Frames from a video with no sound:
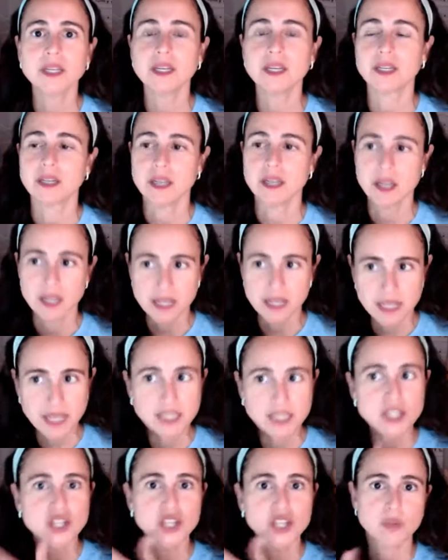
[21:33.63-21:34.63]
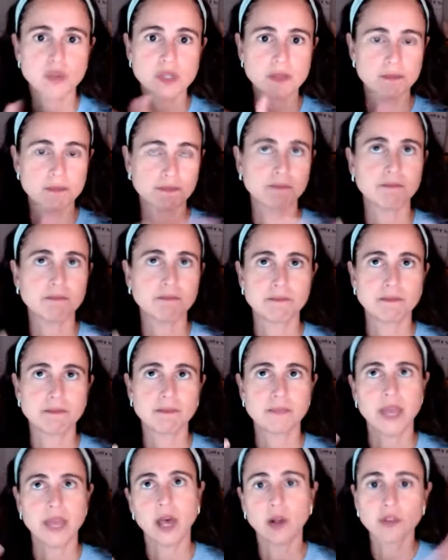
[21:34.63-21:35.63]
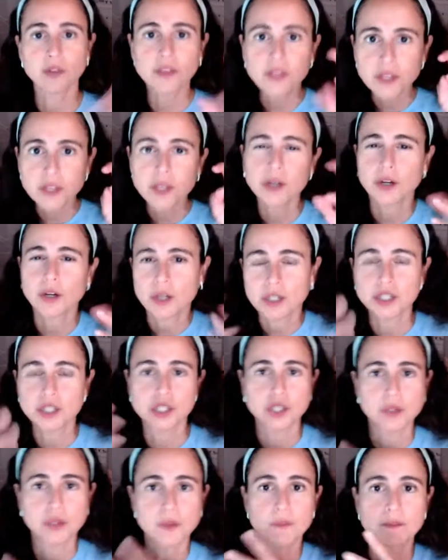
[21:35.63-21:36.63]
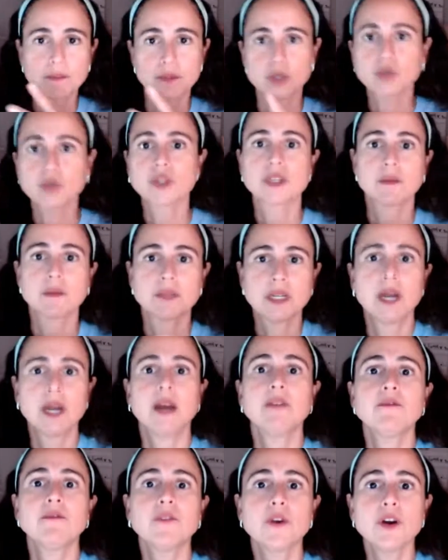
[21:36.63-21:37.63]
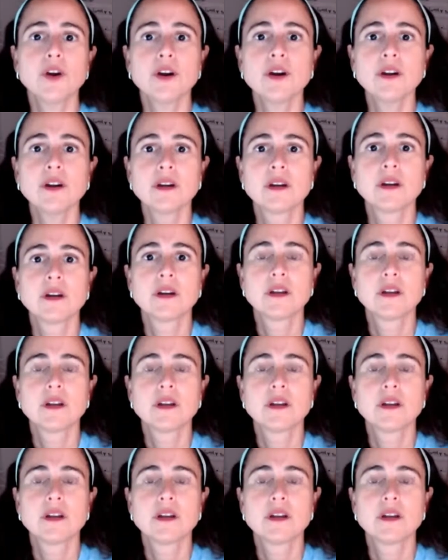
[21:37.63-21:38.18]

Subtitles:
And yes, she was healthier because she took some time for her.